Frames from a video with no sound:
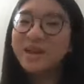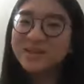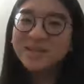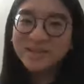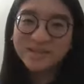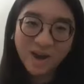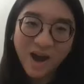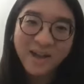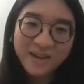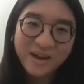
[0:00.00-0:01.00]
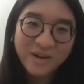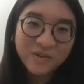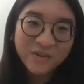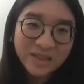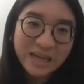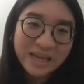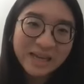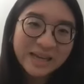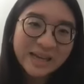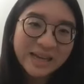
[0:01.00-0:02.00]
grades is not
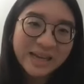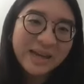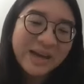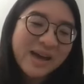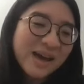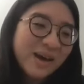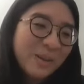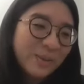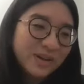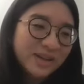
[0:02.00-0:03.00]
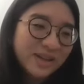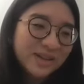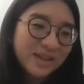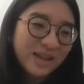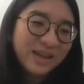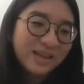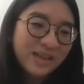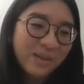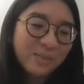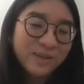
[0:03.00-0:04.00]
everything, but like
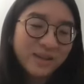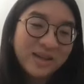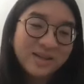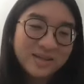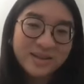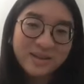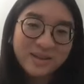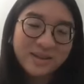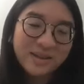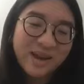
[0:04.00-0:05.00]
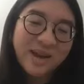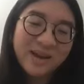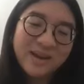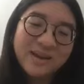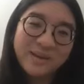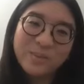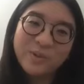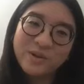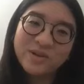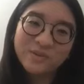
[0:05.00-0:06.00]
that plays
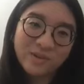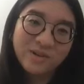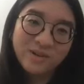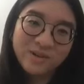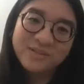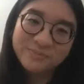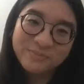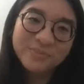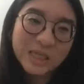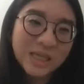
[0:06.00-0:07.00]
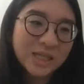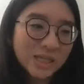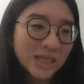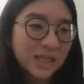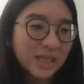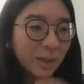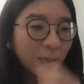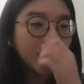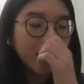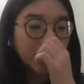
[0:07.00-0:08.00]
important role in like the
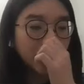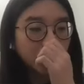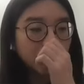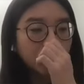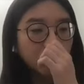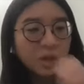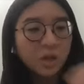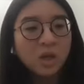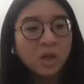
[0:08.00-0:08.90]
application.